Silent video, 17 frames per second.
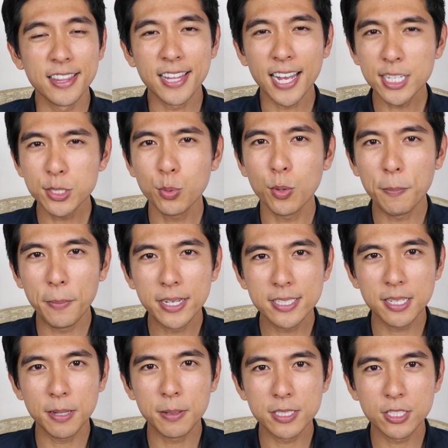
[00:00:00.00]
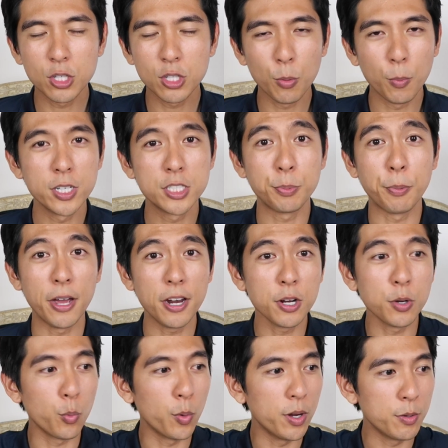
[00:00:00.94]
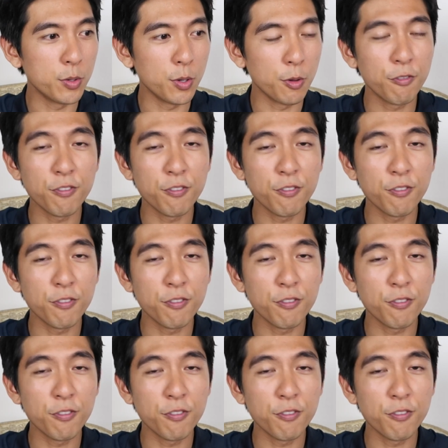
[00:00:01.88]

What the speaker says: That's what makes it so much better when you